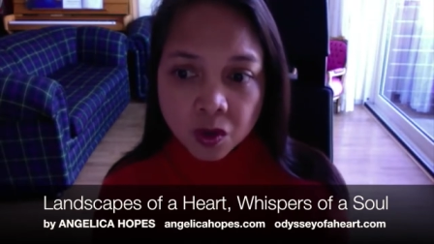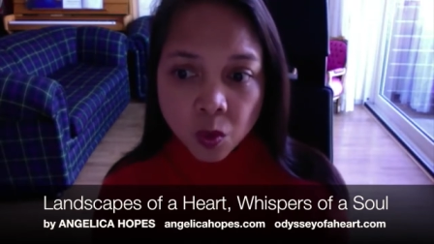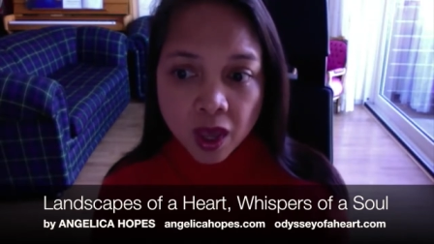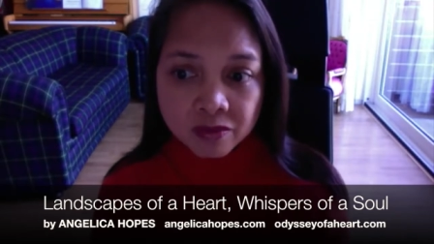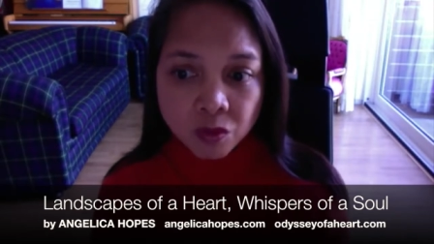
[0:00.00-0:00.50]

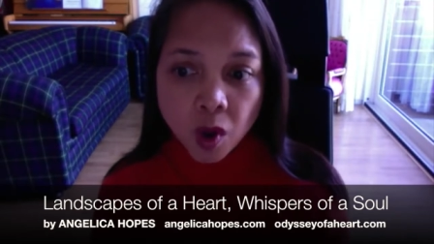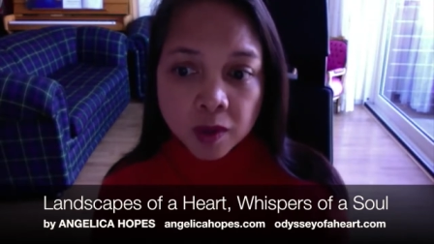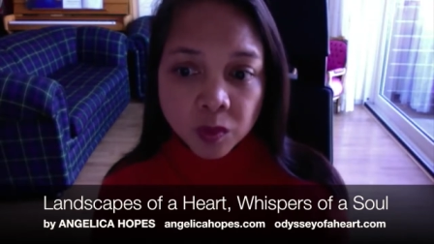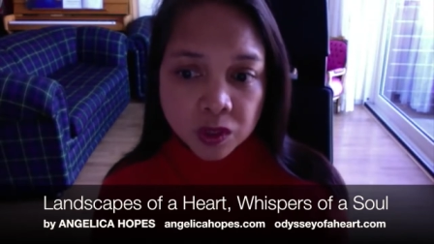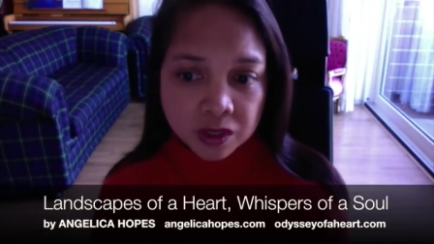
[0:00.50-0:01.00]
We have
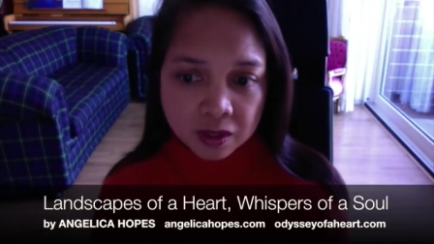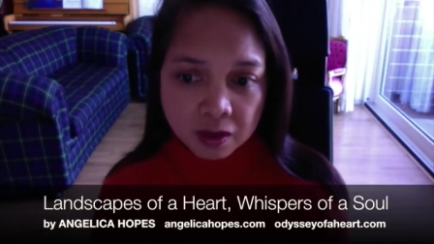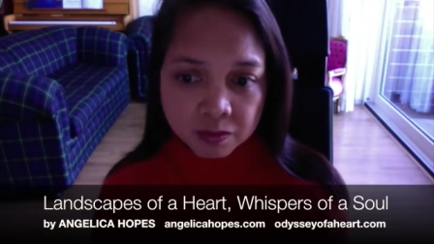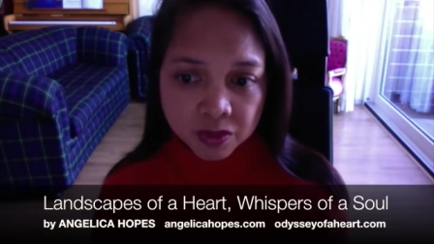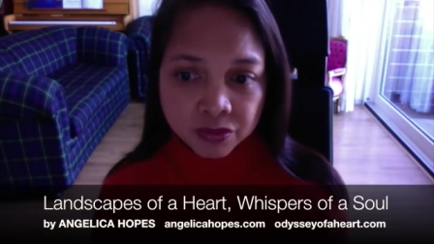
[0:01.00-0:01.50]
one more
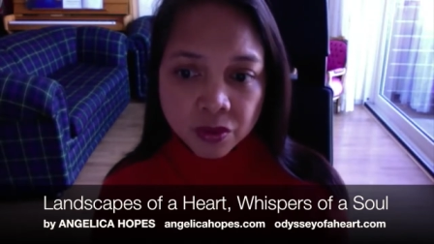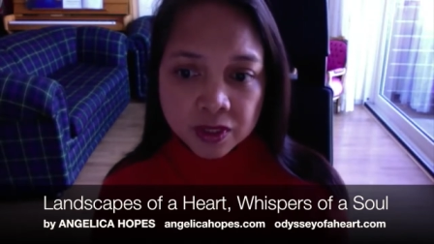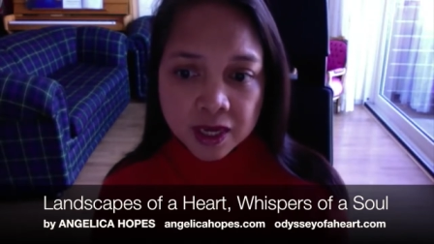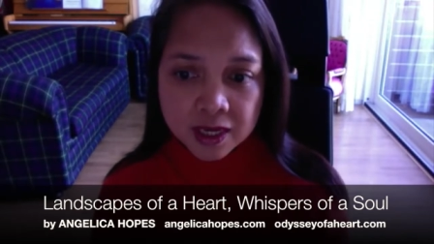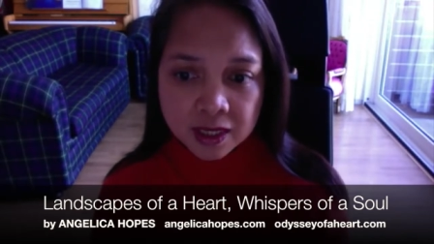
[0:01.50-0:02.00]
stop before
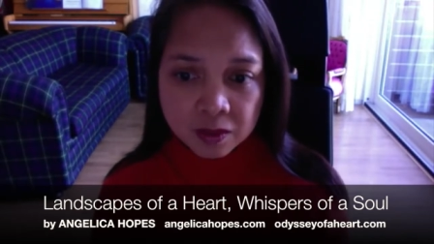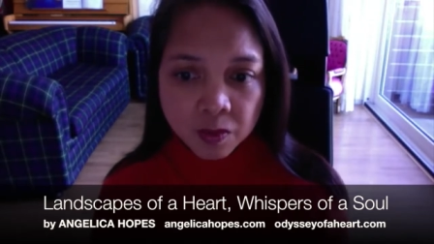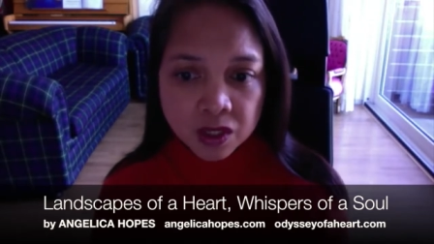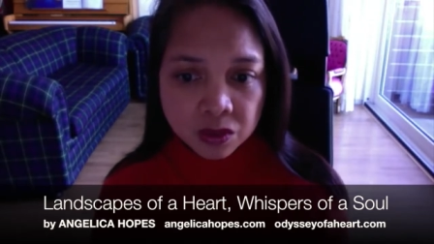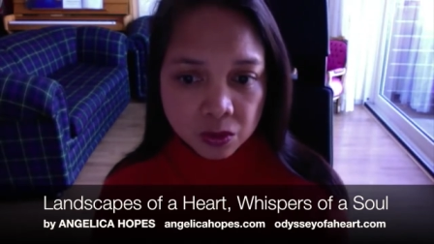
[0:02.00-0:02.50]
taking the
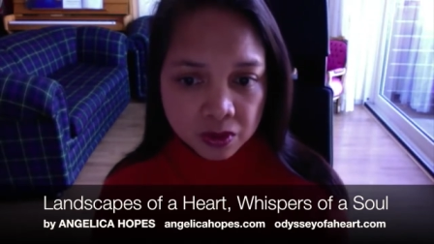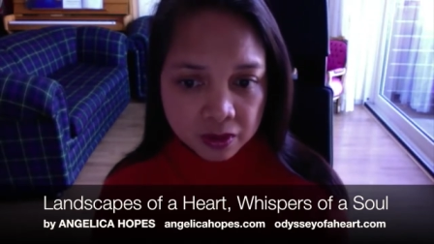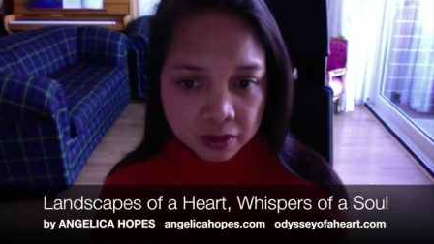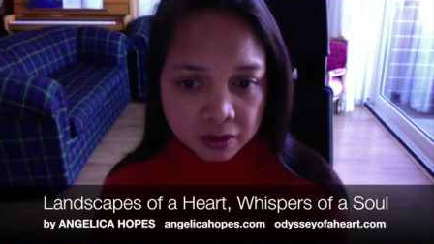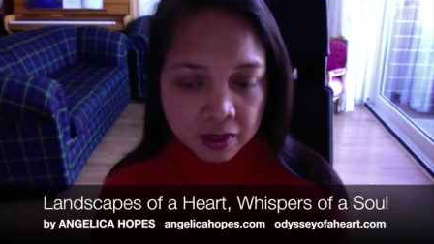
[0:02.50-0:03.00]
bus to
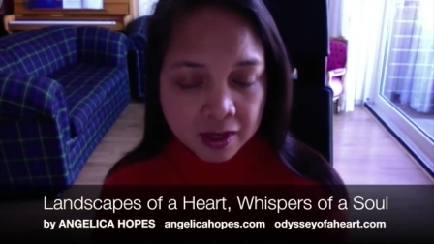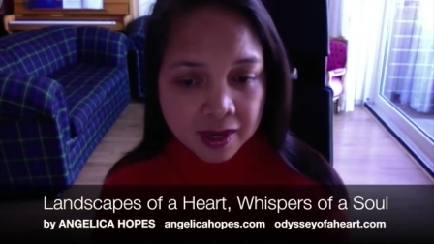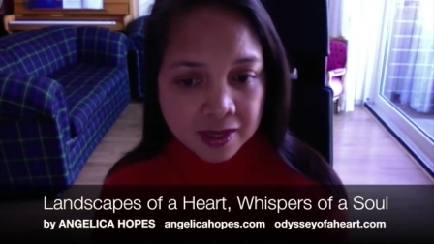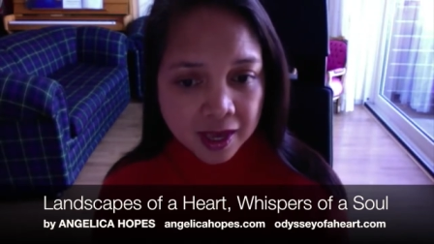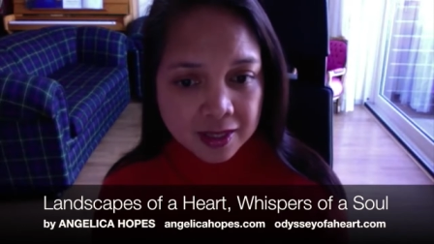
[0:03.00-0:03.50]
Chur
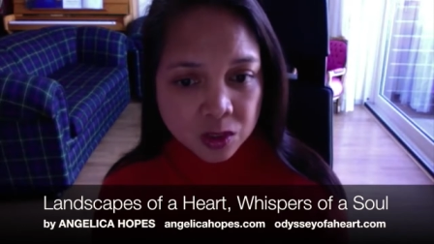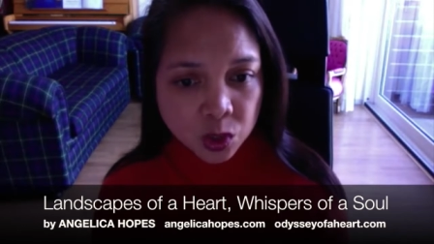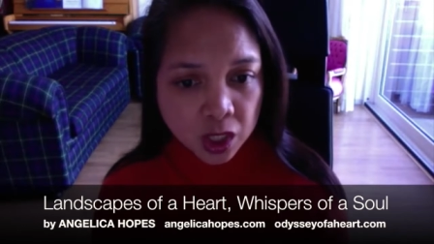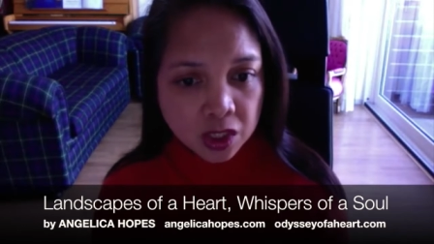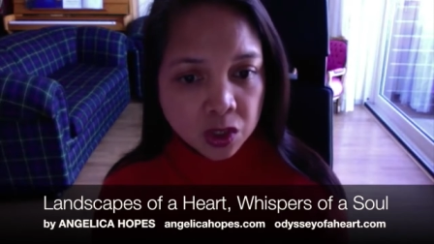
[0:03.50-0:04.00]
in case you
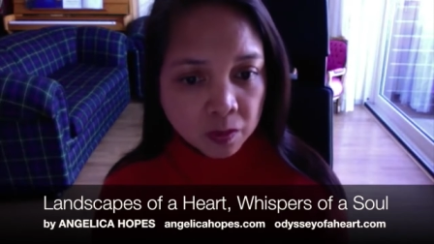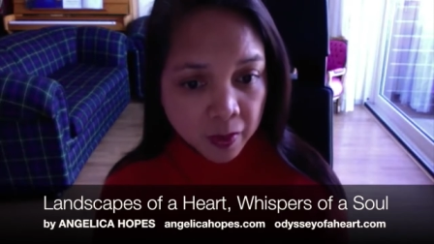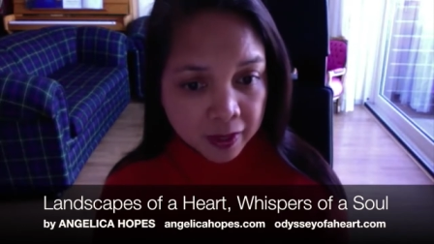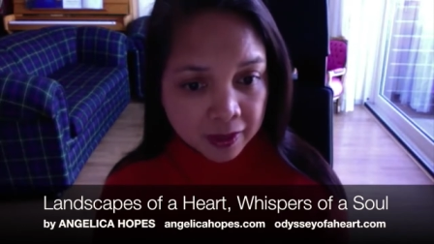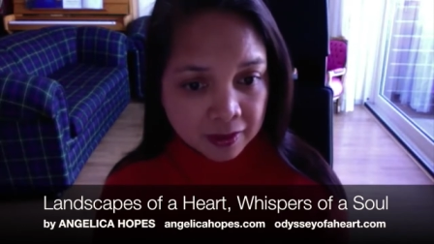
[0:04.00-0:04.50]
change your
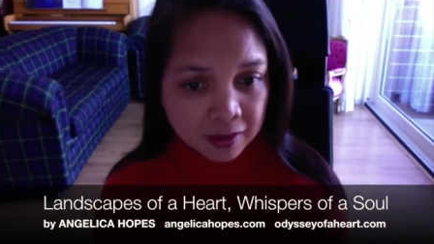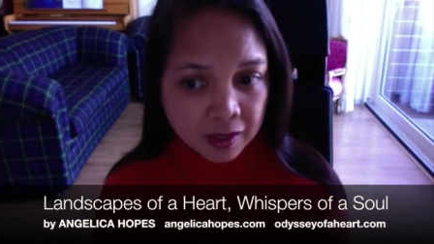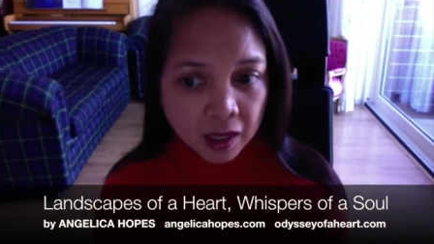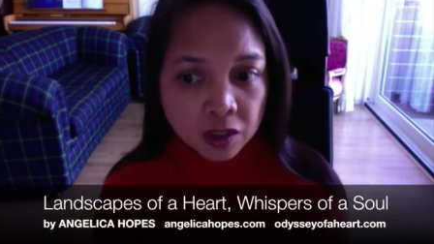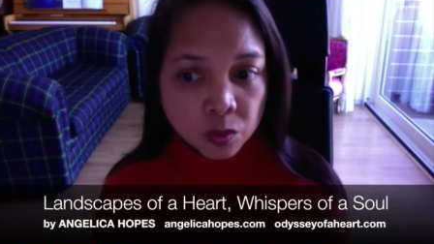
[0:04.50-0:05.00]
mind
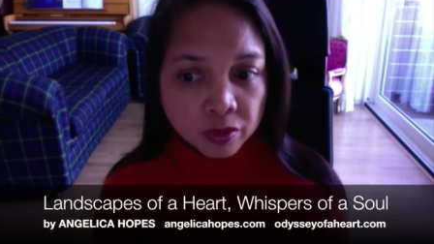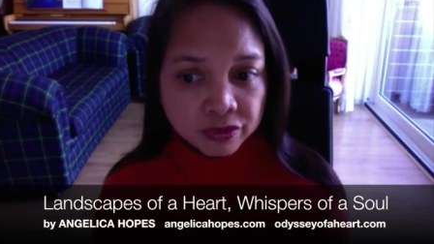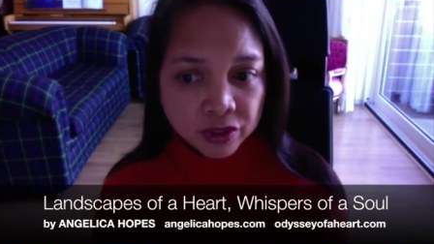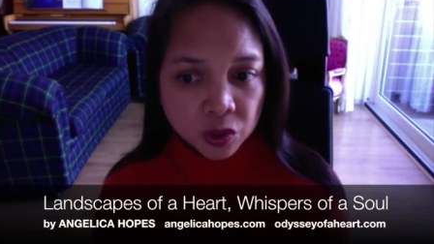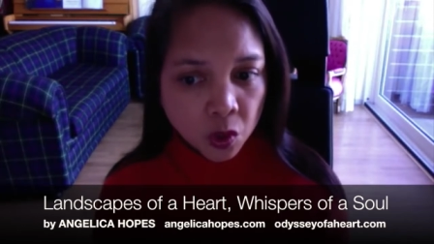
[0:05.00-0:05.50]
and you
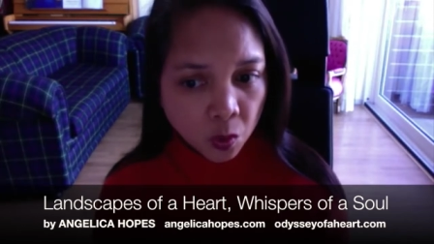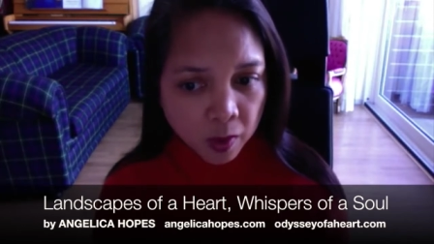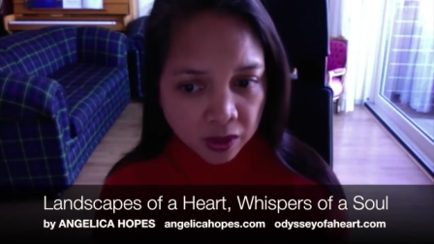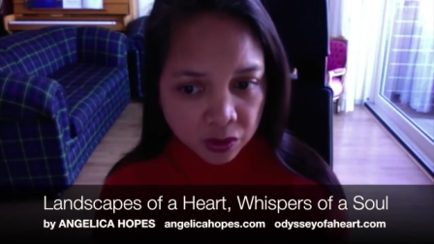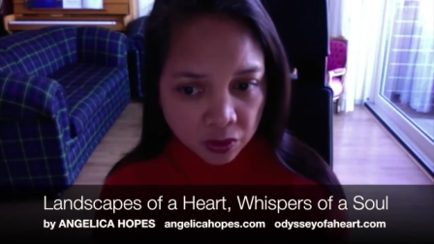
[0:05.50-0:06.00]
prefer to go
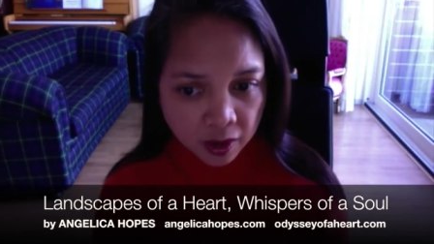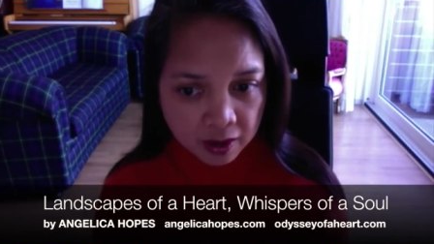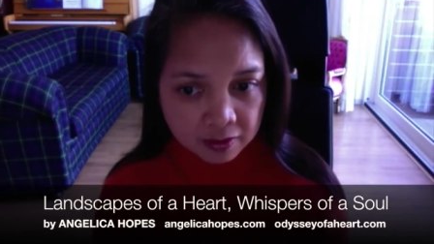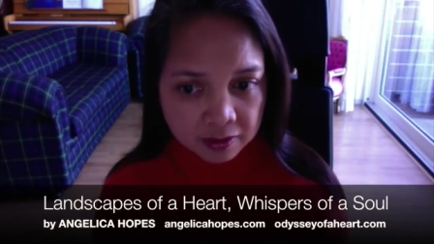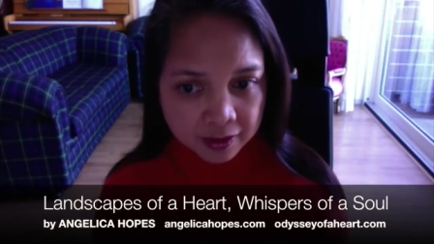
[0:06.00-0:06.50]
back to your
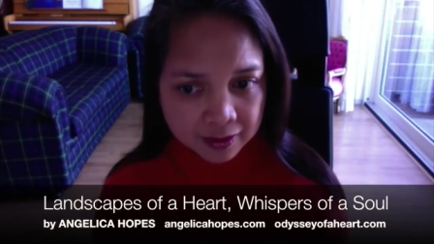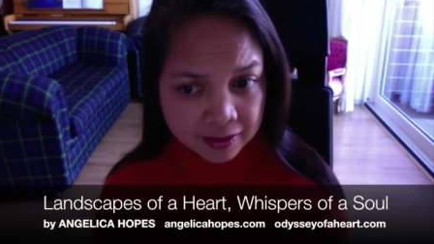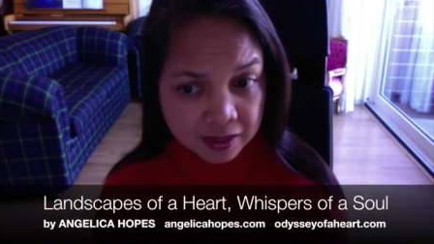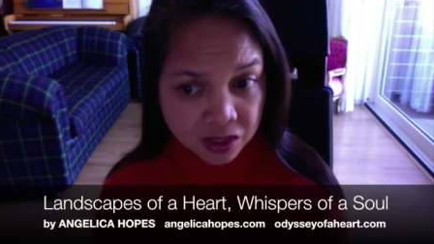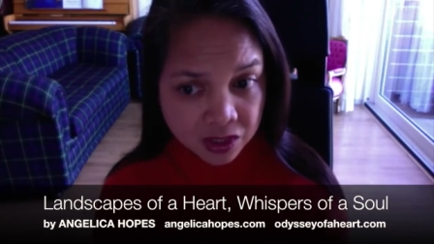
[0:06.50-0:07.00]
uncle and
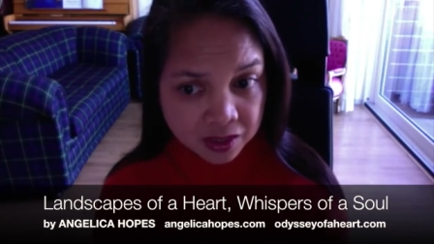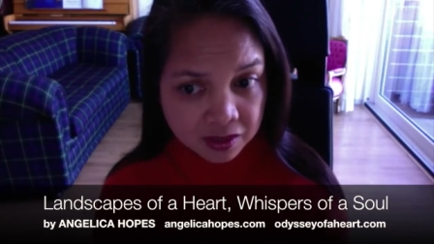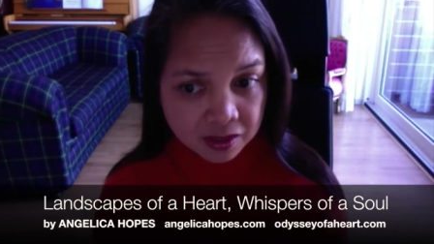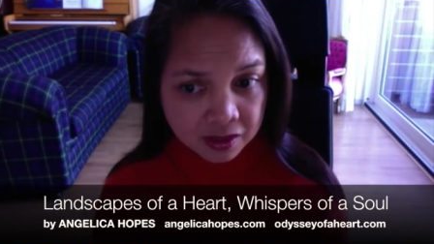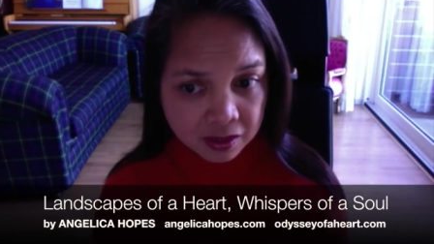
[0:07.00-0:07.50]
Letitia's.